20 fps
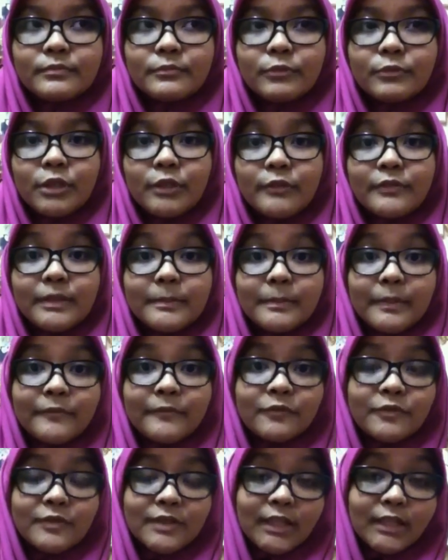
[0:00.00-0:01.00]
one of them have
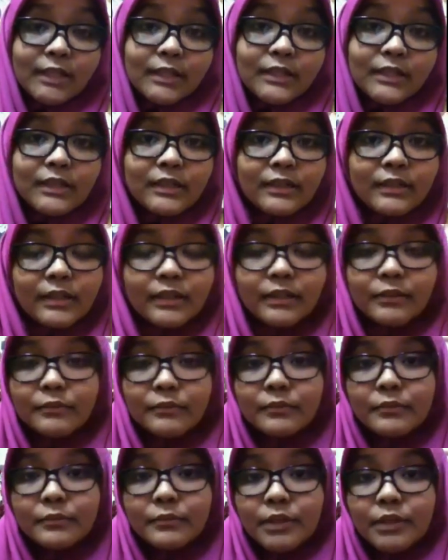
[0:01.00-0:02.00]
to cycle and
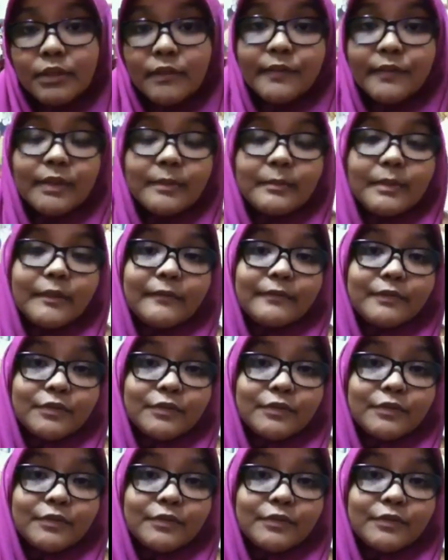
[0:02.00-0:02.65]
one of them have